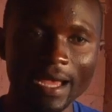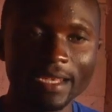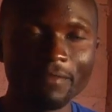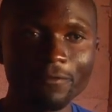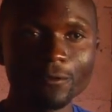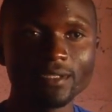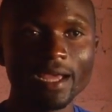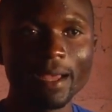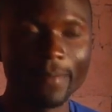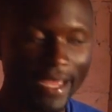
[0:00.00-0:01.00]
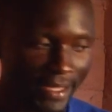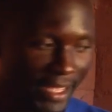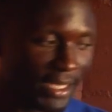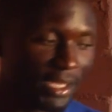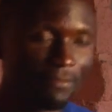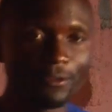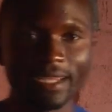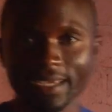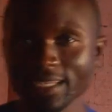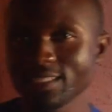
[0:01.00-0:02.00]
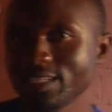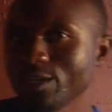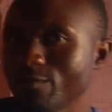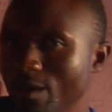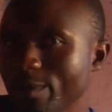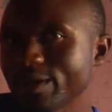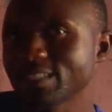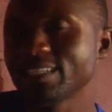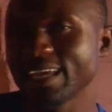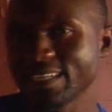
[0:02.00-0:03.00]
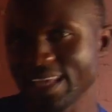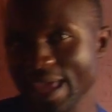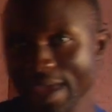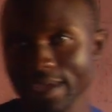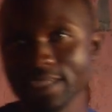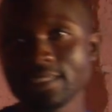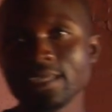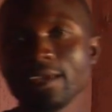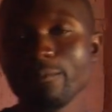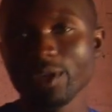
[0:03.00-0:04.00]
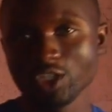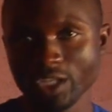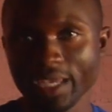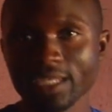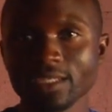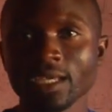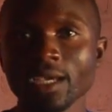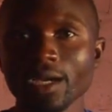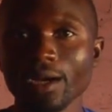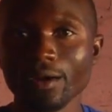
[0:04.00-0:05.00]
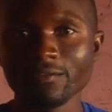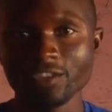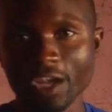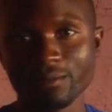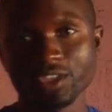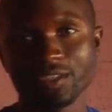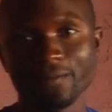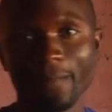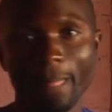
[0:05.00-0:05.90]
And the filter, by then the filter gets rid of about 98% of germs.